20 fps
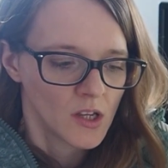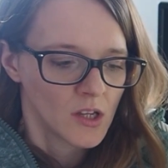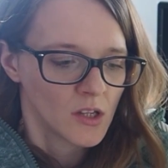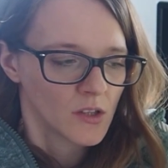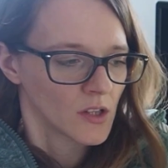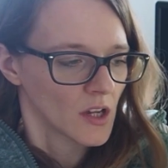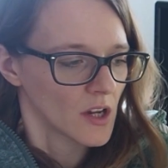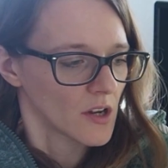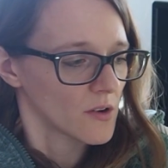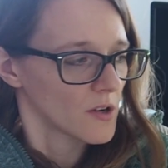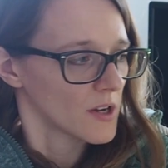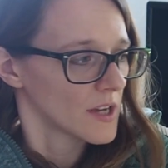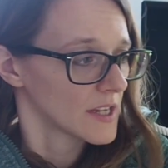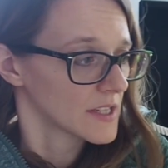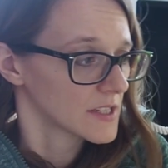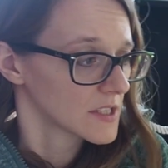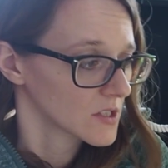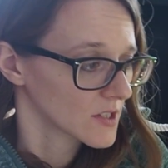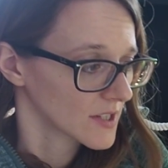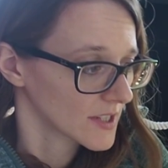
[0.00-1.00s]
Now,
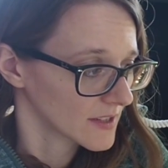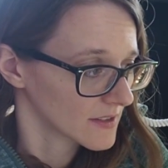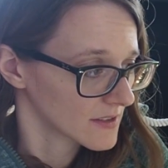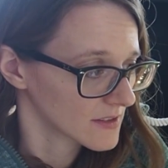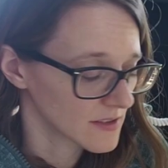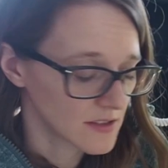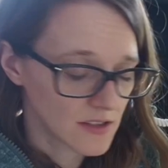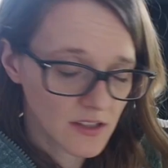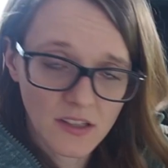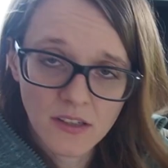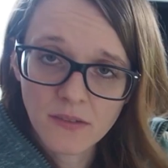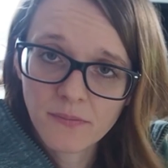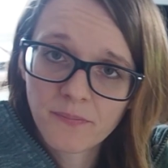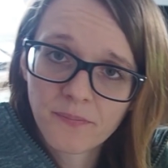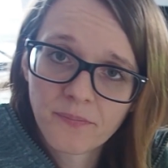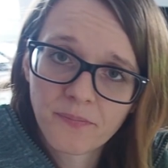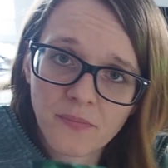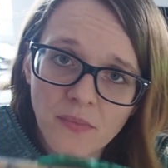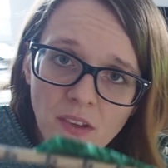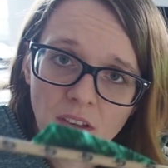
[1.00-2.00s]
as you can see,
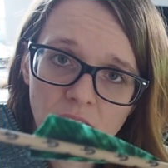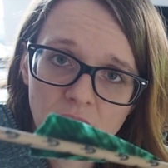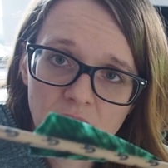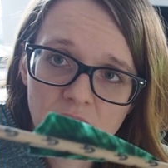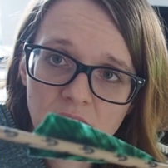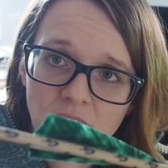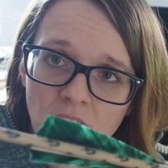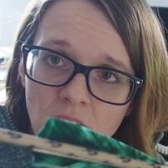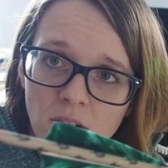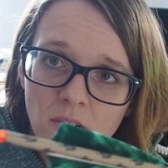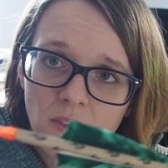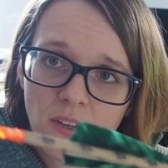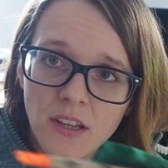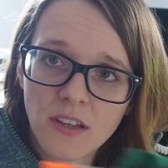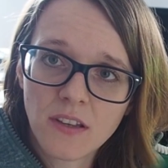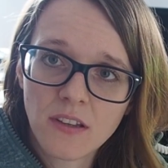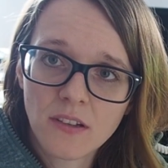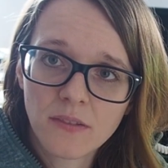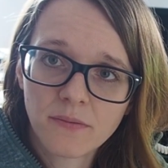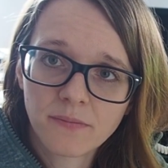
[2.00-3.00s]
this arrow
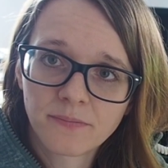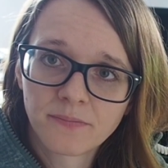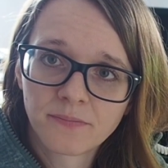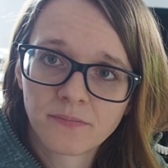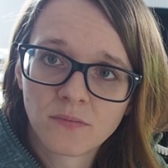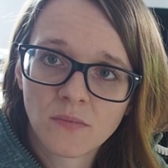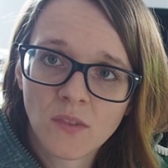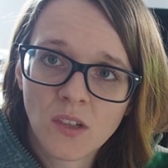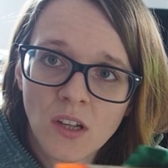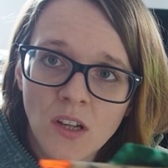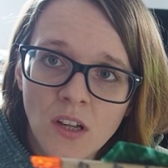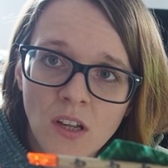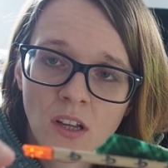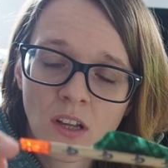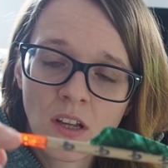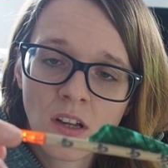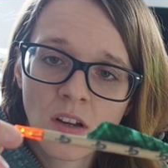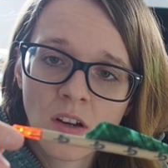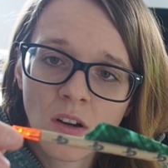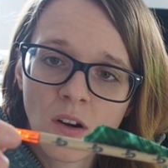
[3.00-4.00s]
here
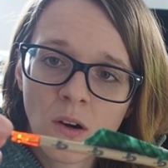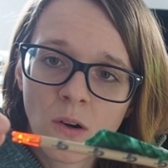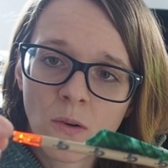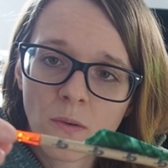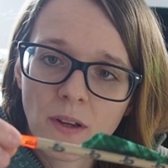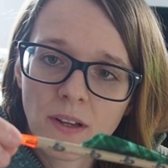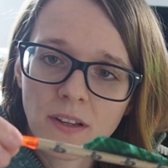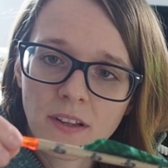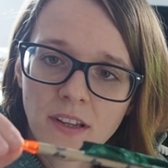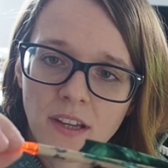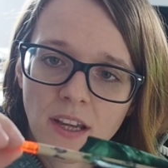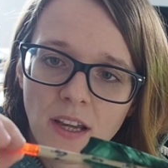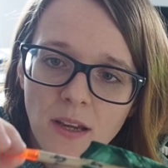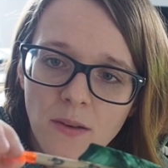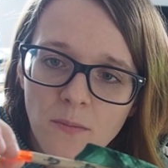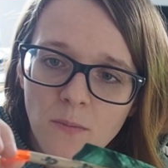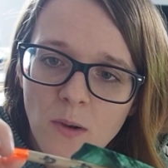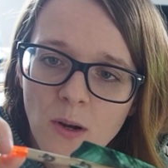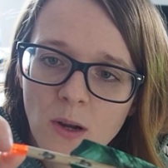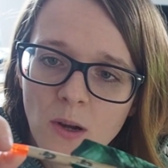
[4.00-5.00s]
already
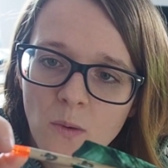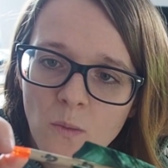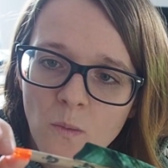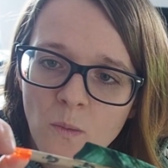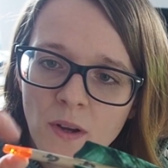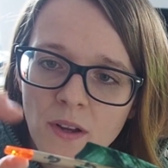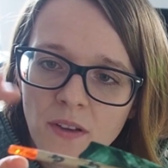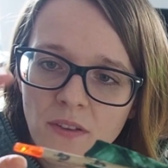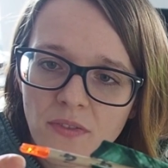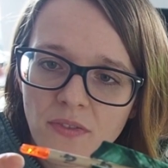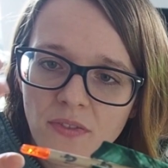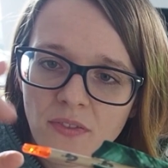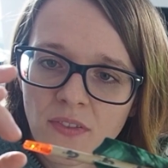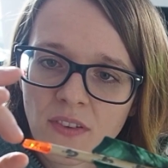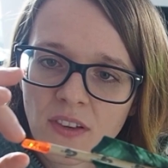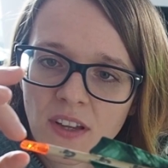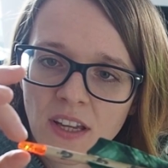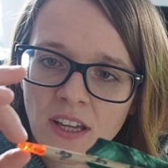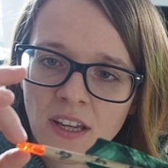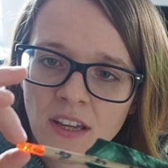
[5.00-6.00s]
came with
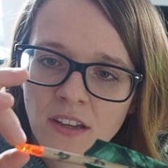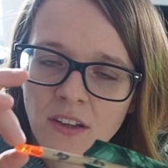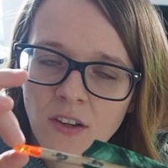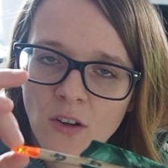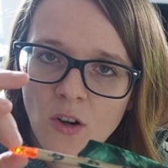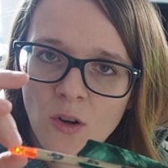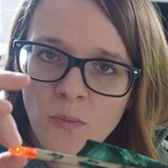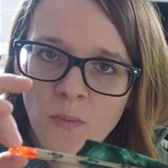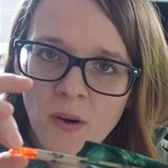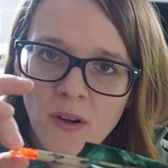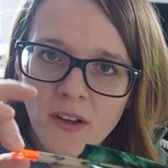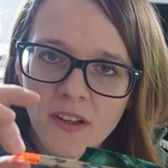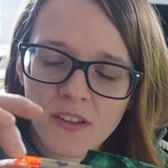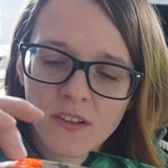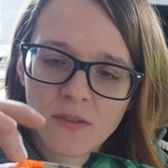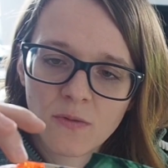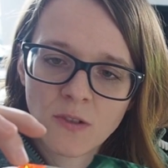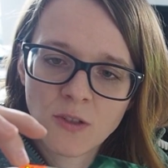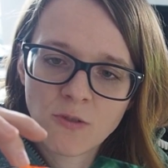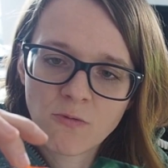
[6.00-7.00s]
a knock point
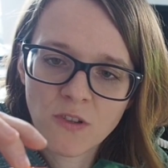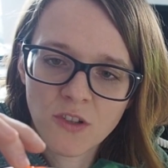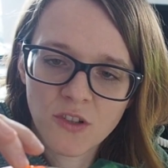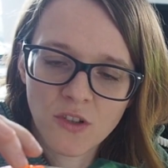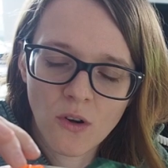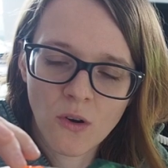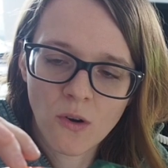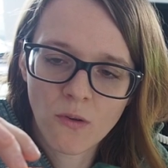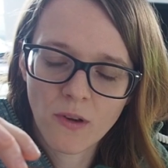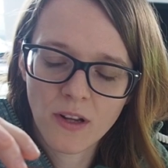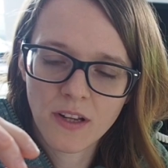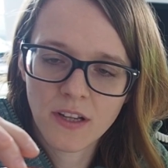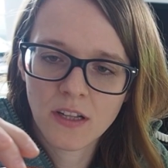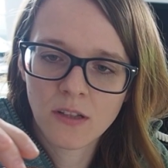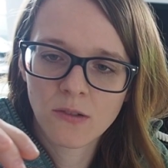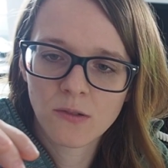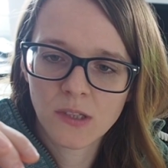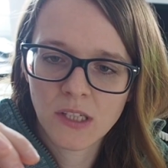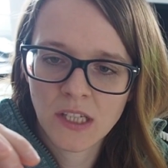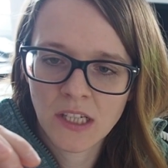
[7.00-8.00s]
which was already
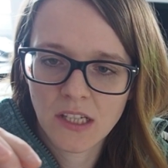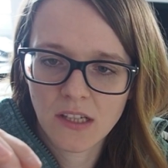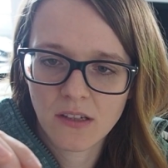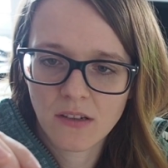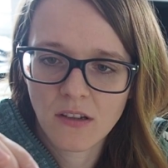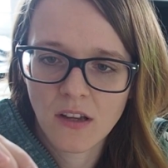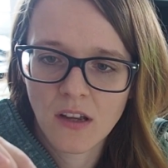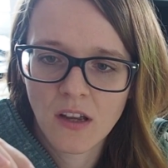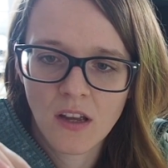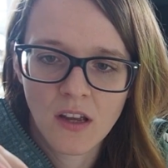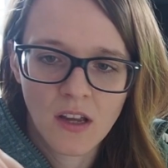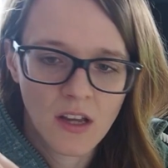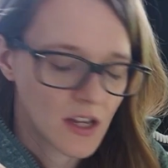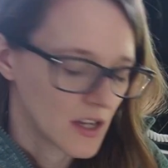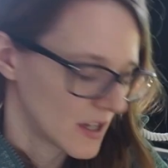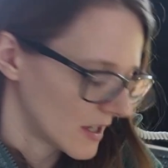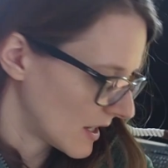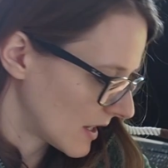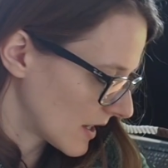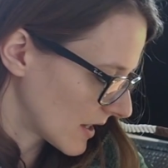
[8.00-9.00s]
glued in,
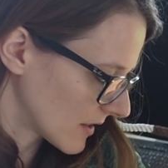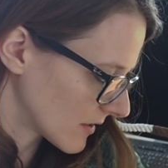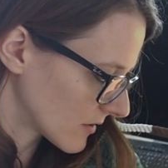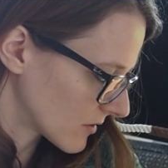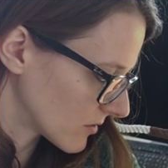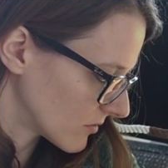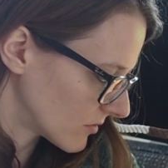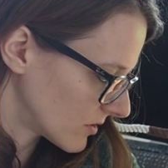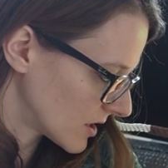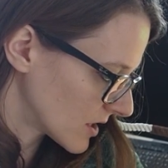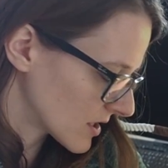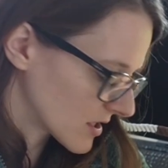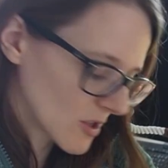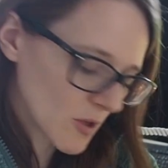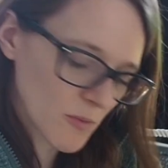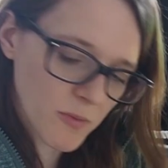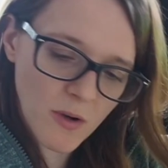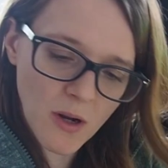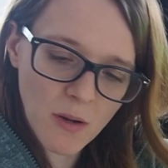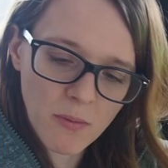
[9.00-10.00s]
and it's
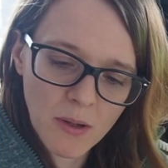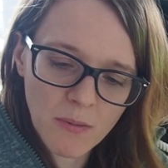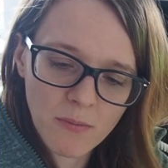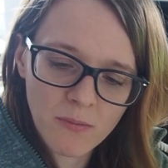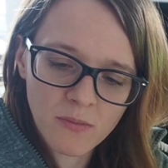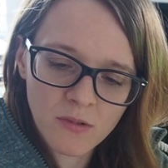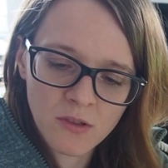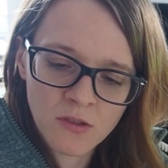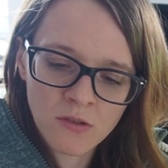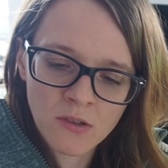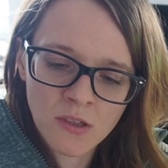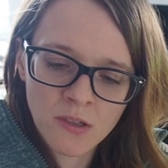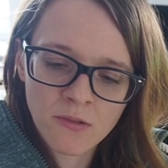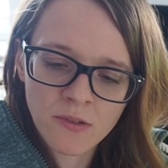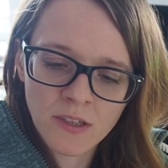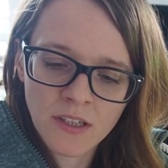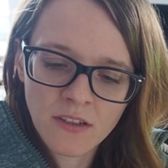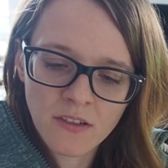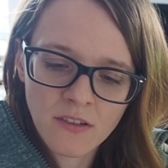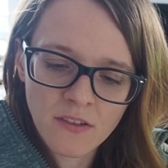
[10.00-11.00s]
no problem to glue
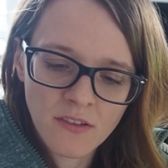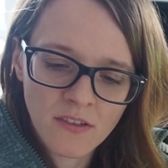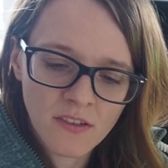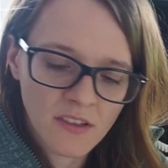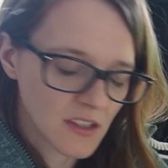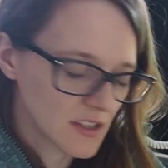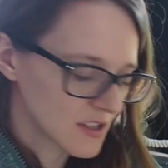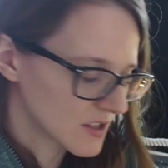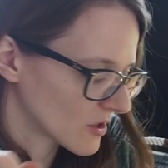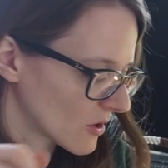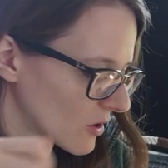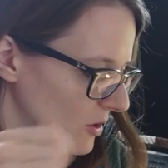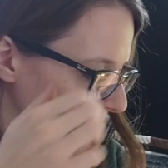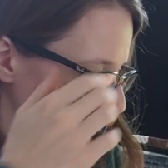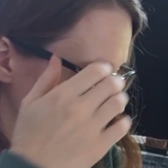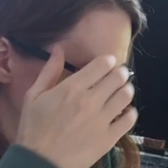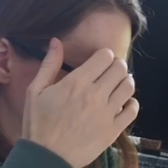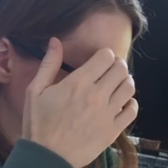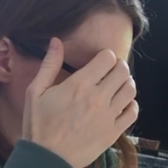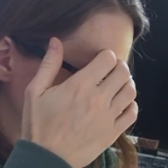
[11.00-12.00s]
in these knock
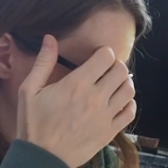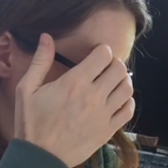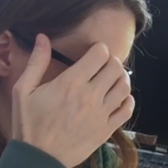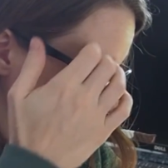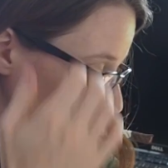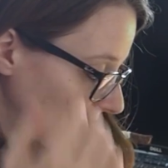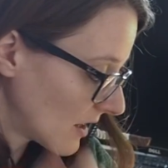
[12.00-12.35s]
points.